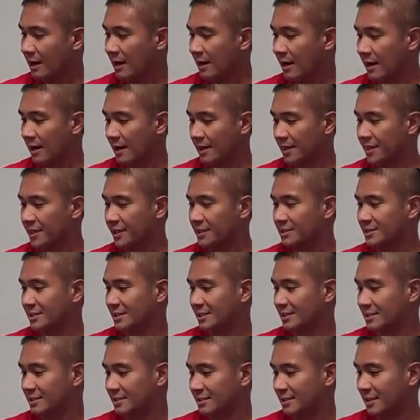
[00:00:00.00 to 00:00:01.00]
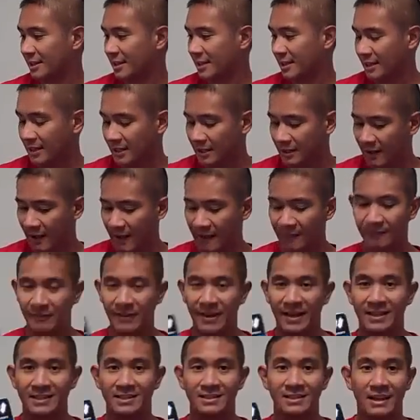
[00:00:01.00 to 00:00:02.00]
Uh, this is the
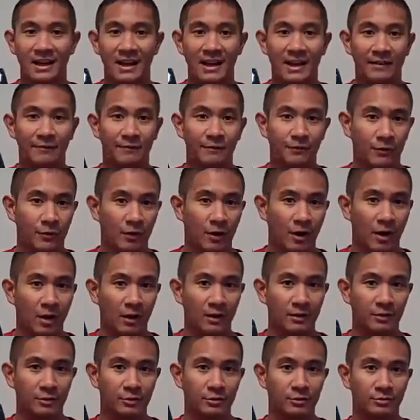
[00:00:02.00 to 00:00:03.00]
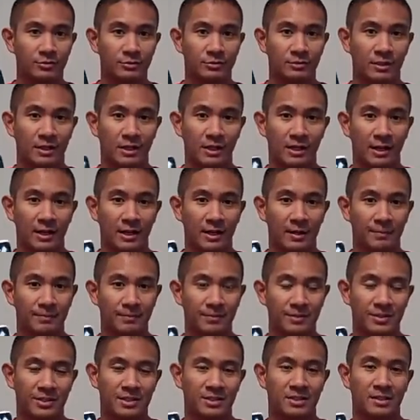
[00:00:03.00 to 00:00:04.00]
advanced guide for all those
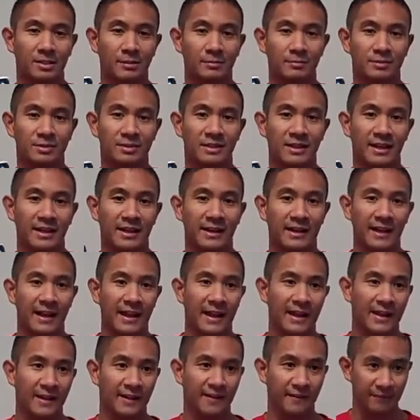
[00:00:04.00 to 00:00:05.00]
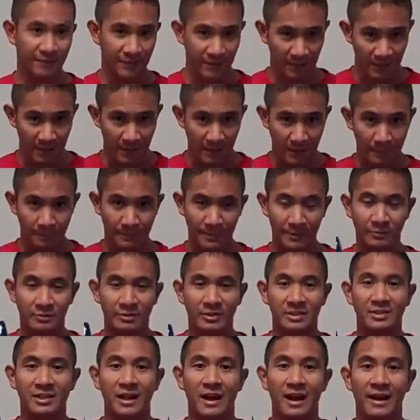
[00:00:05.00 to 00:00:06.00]
um, systems that have been
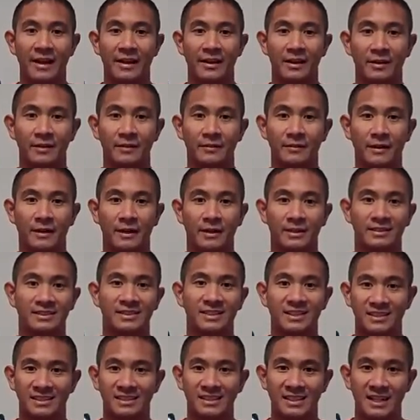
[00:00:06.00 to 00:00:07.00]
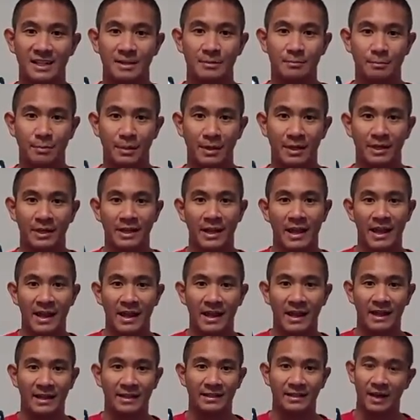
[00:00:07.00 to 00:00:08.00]
retired 16-bit uh,
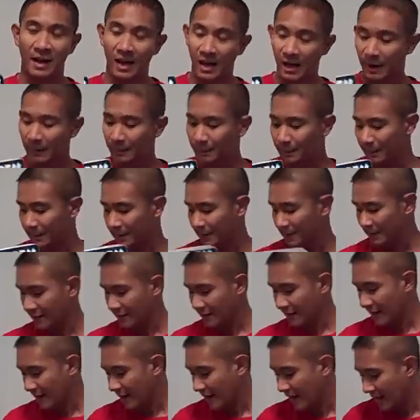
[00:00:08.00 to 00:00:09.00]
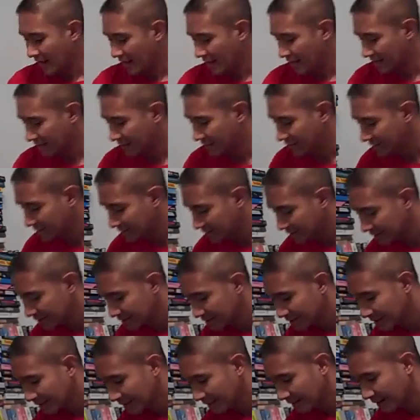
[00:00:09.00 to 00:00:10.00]
and up. And this
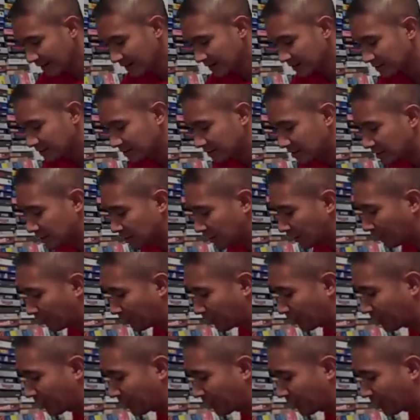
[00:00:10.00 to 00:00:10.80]
is the Digital